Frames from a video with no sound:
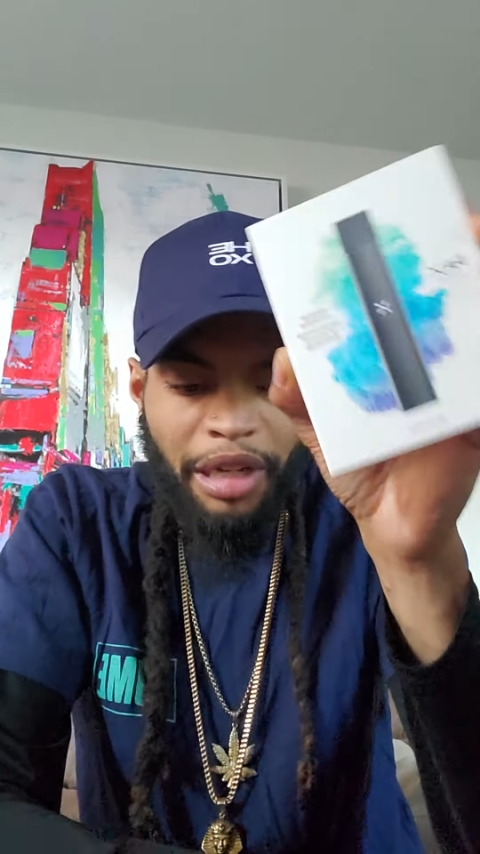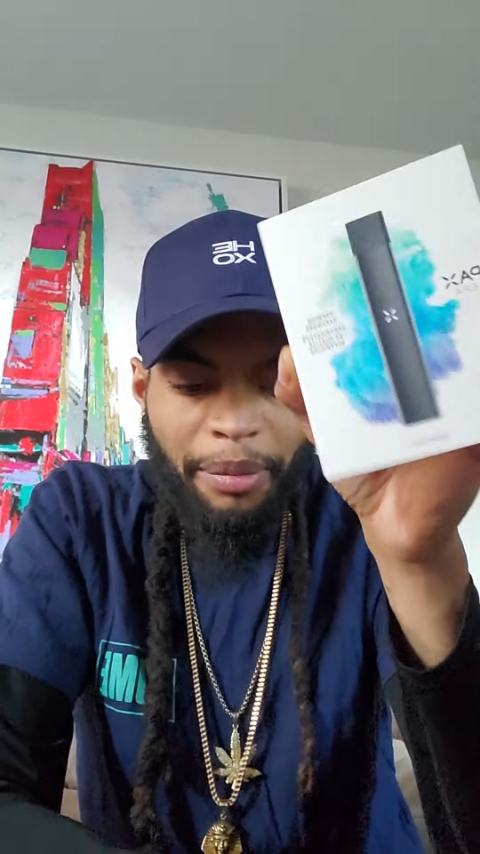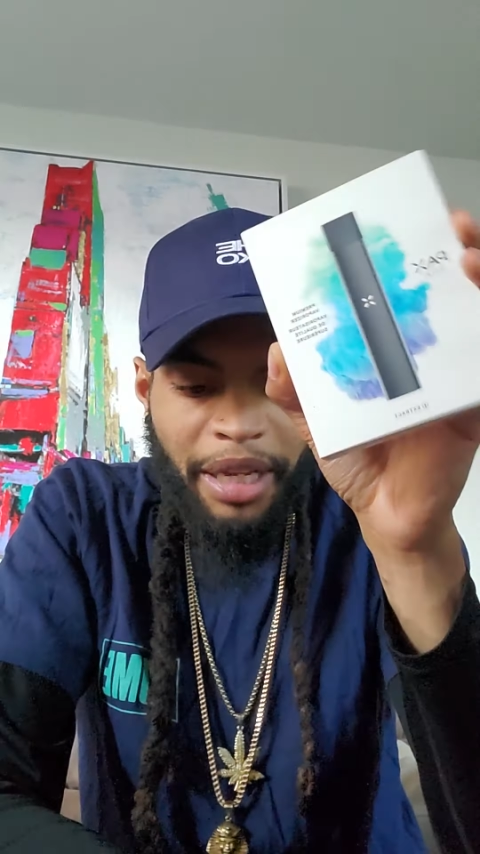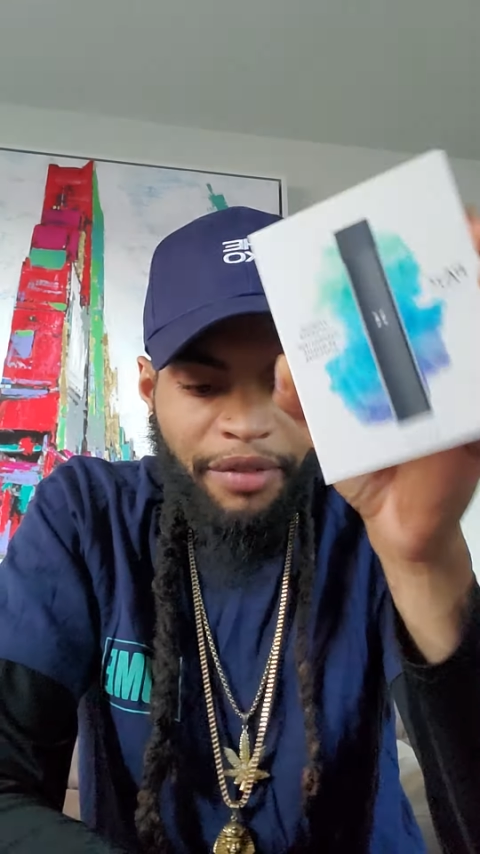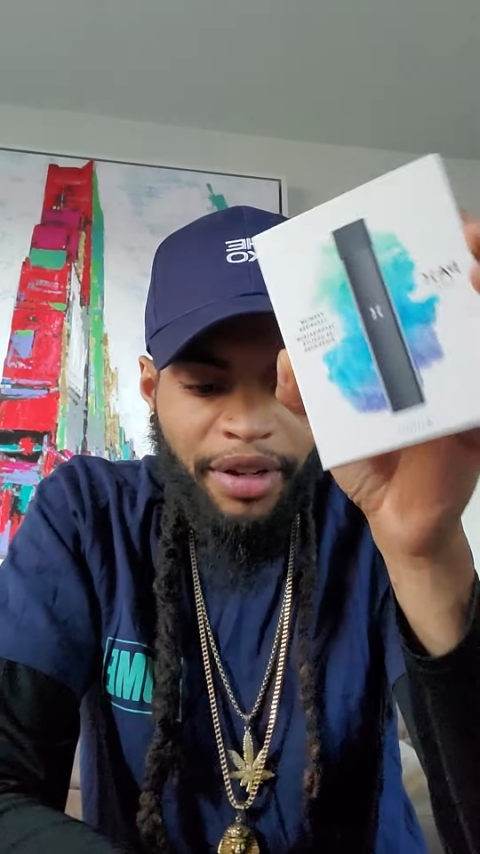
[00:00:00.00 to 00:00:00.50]

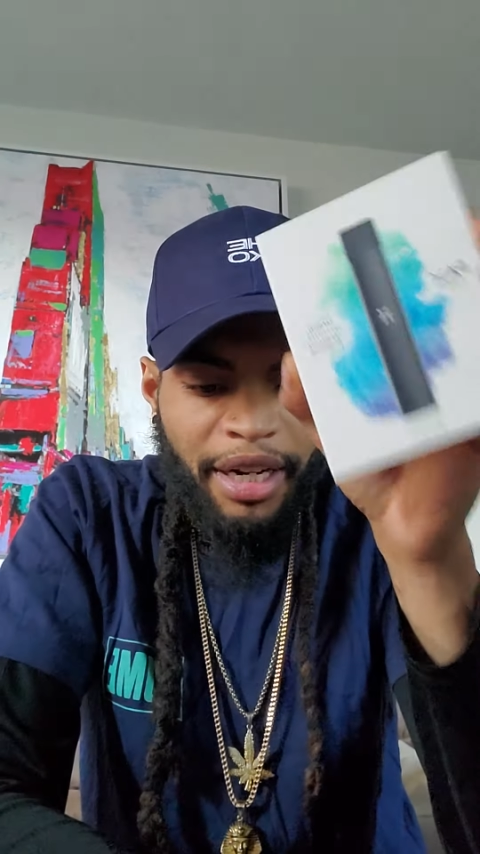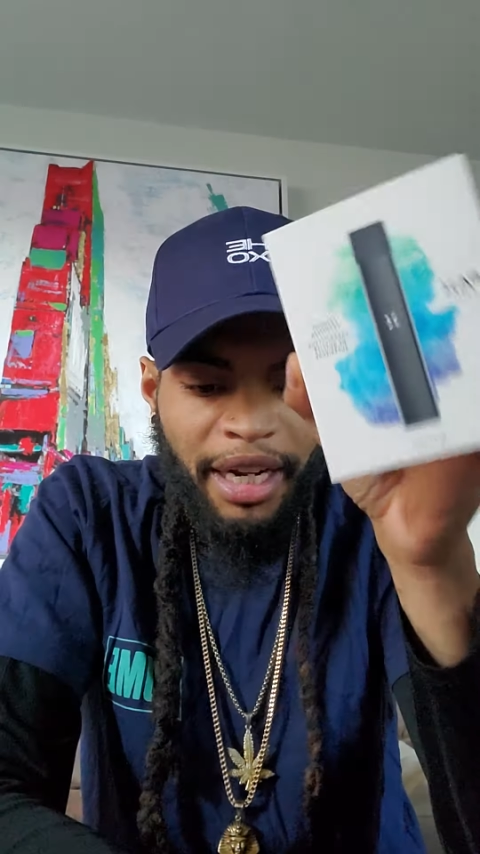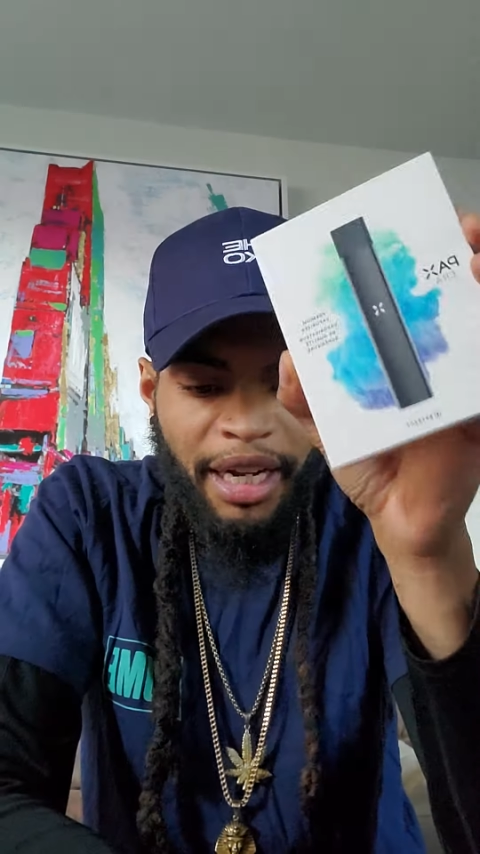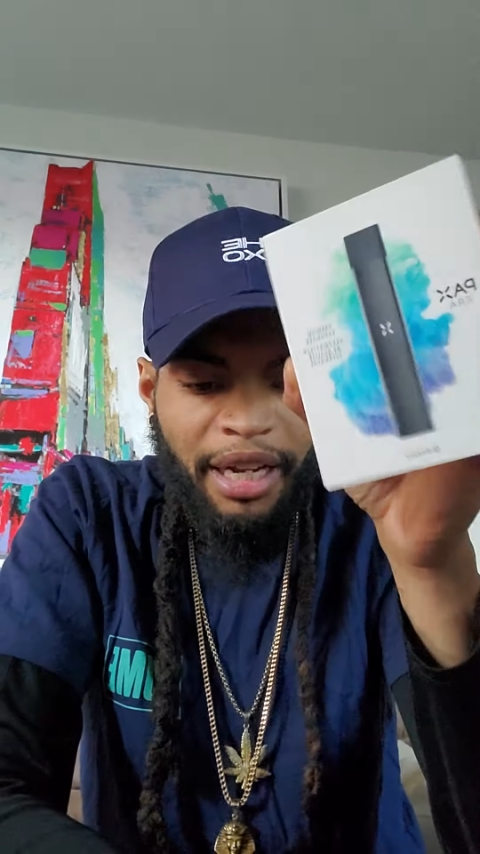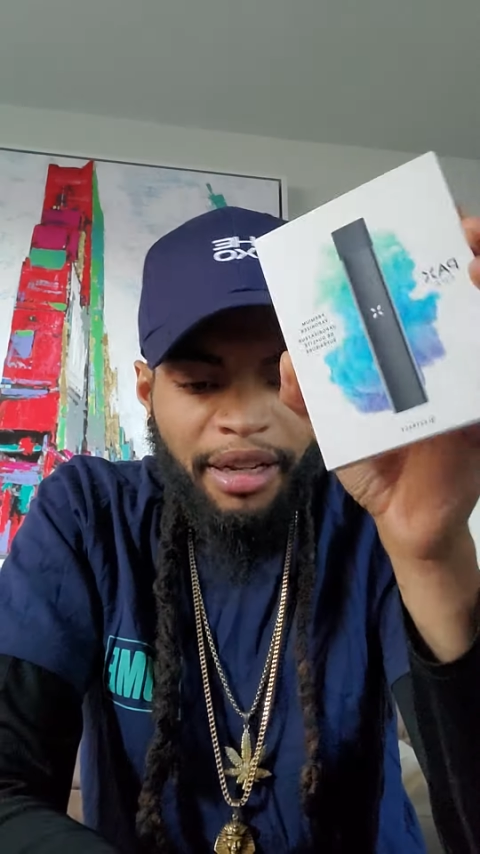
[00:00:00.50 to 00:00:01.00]
I'm going to give it
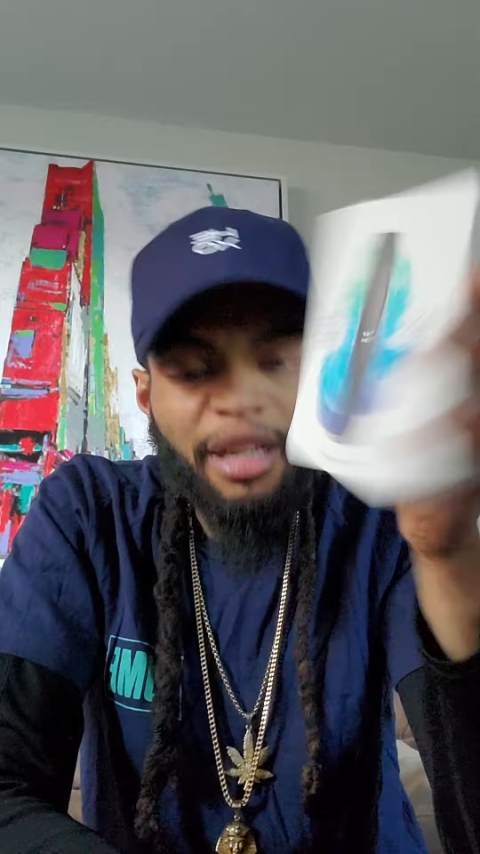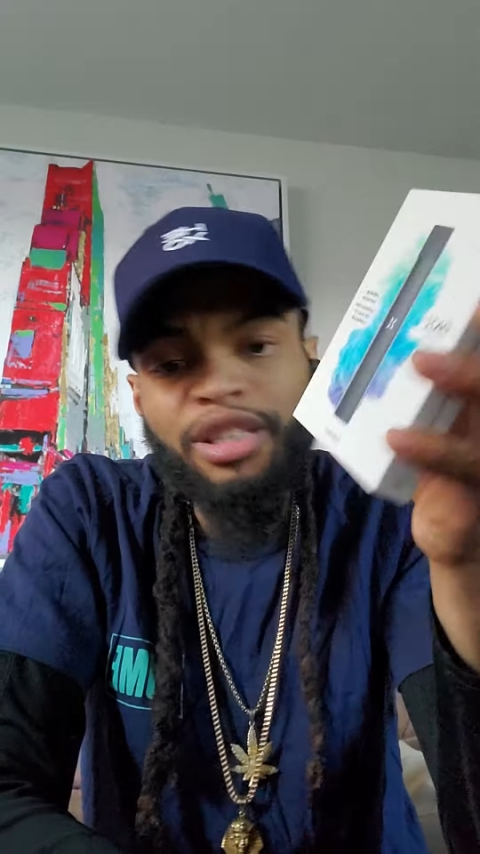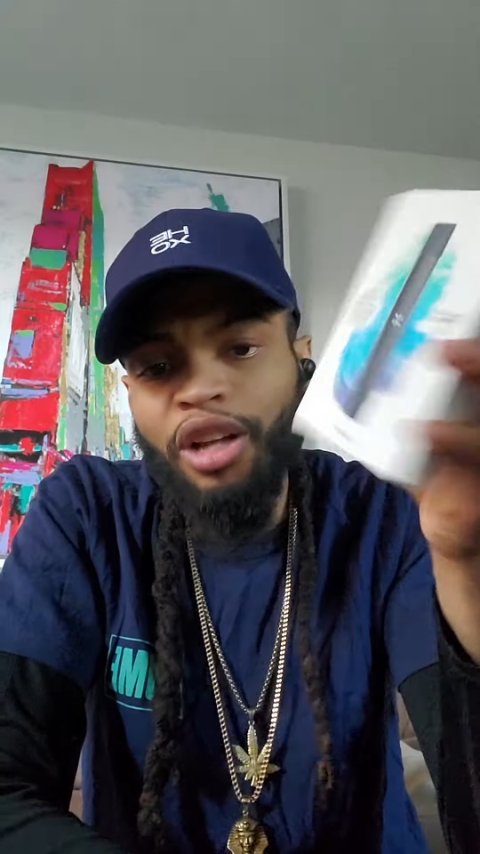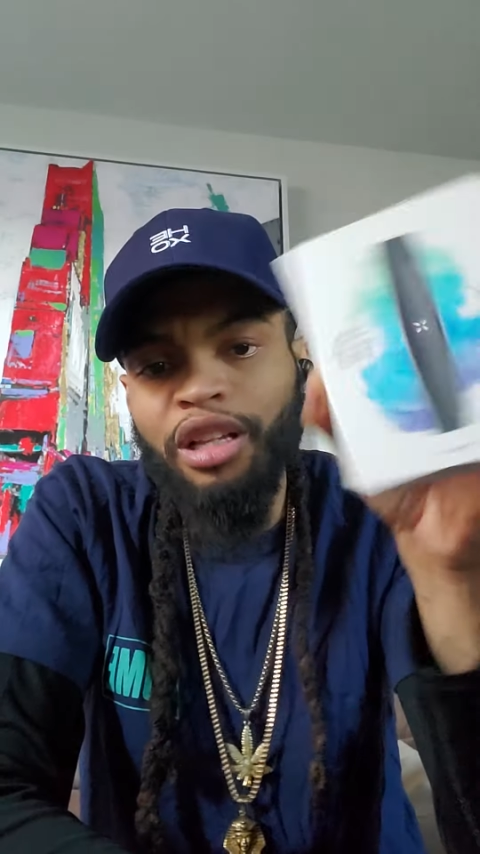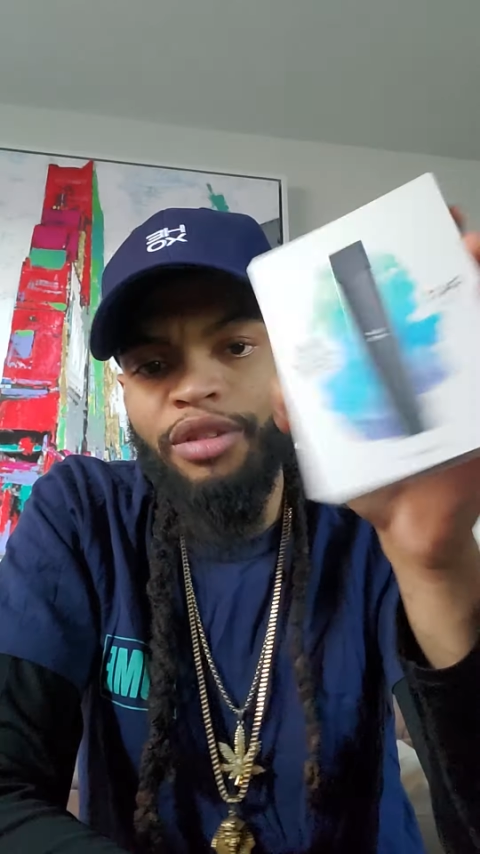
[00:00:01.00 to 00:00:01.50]
a
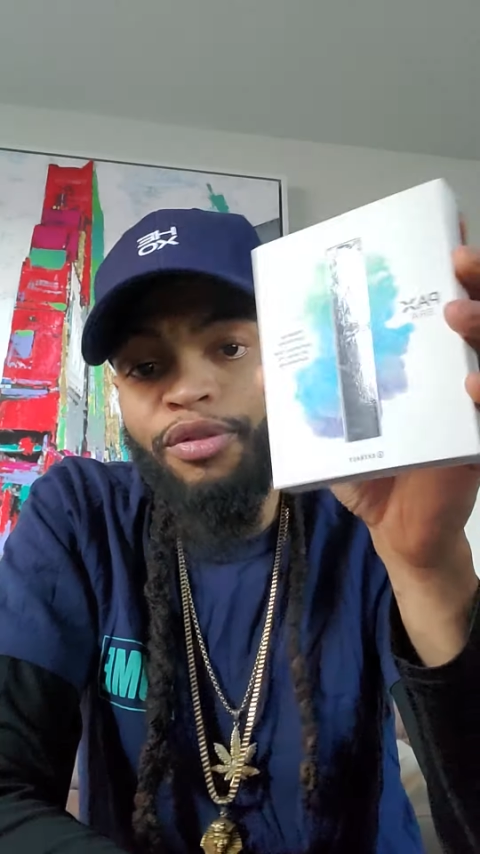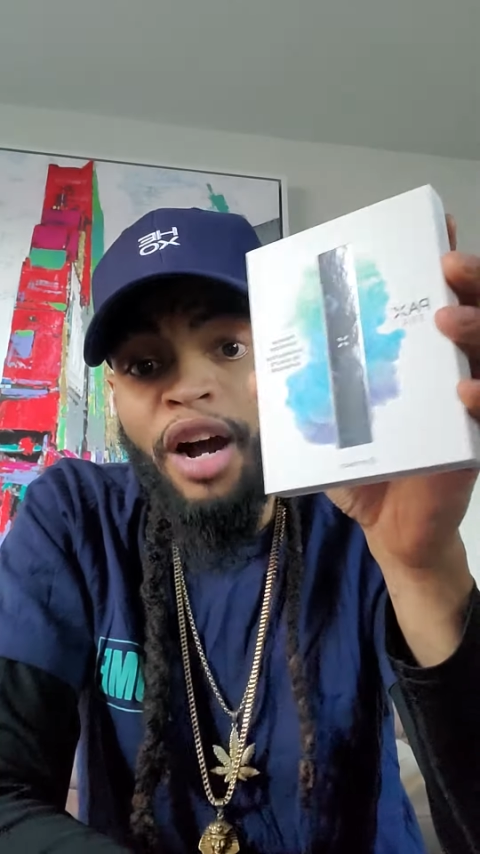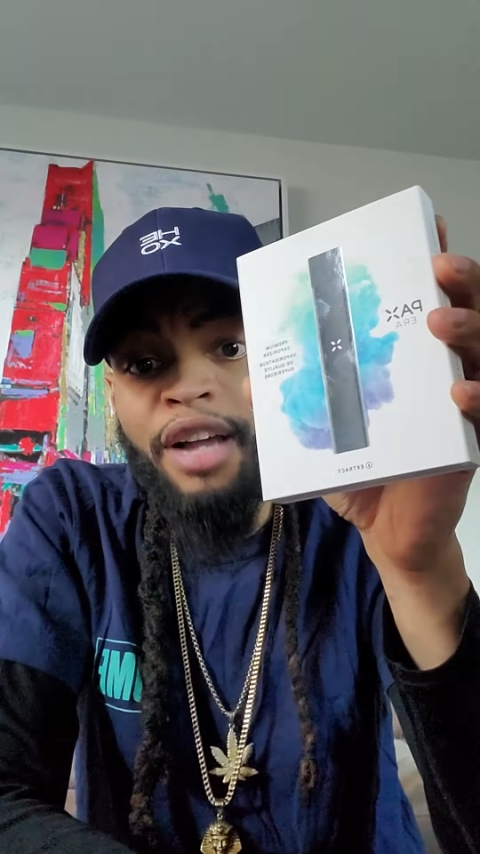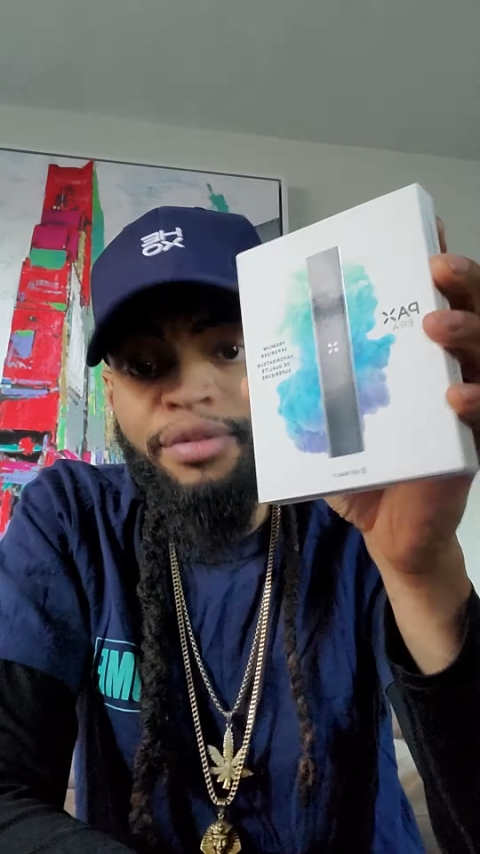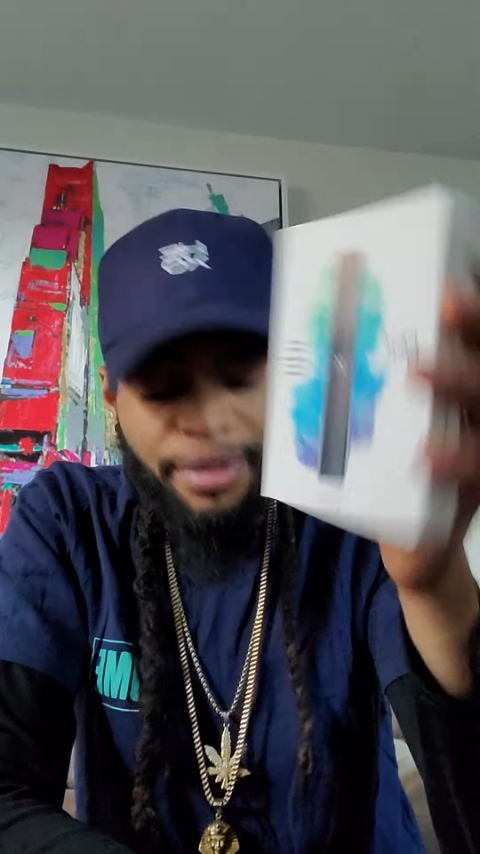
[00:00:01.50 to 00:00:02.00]
solid
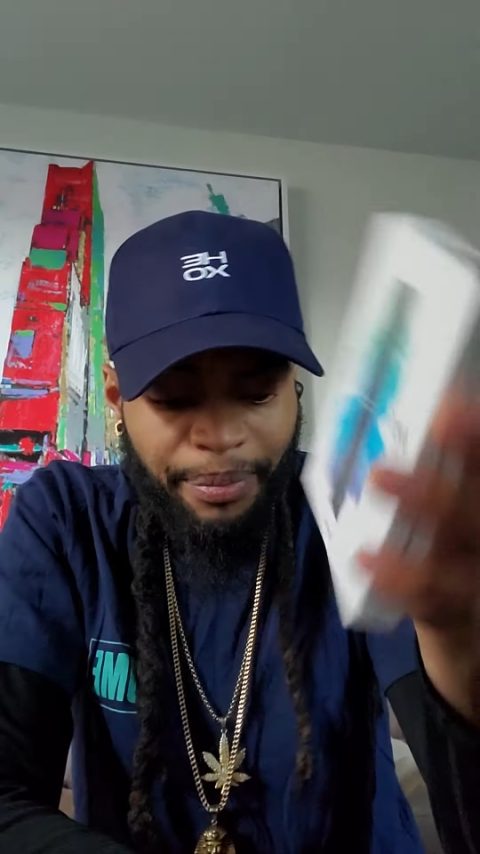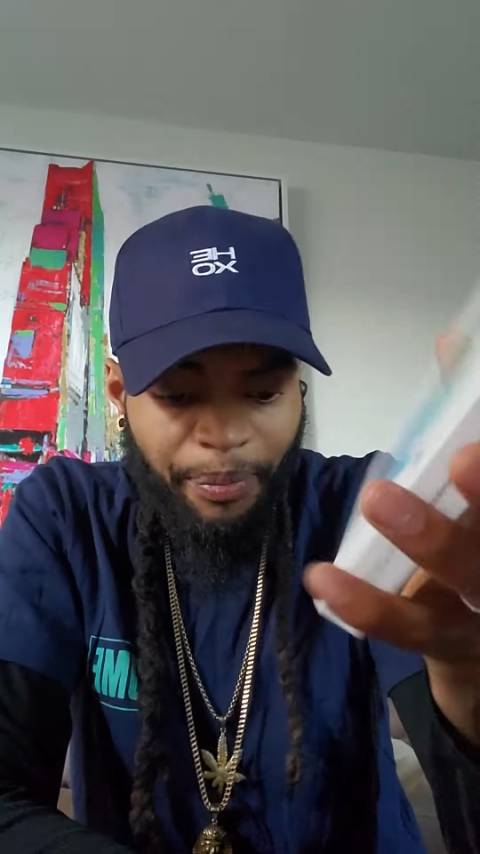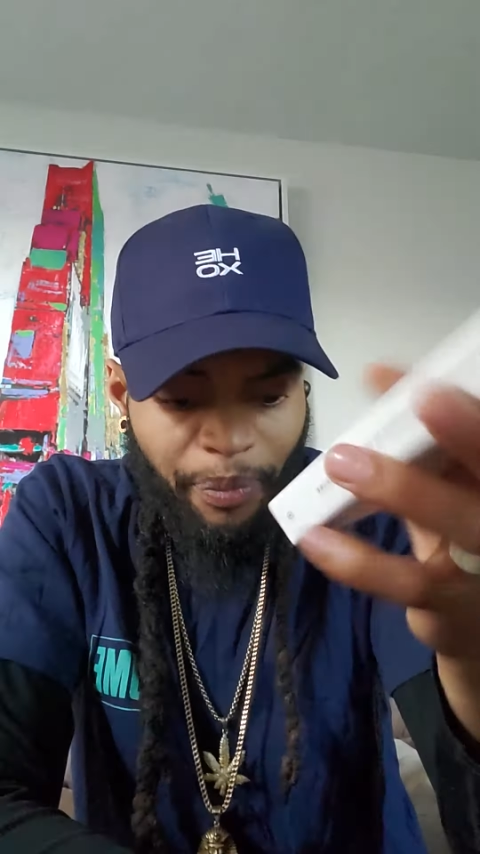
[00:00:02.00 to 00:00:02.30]
5.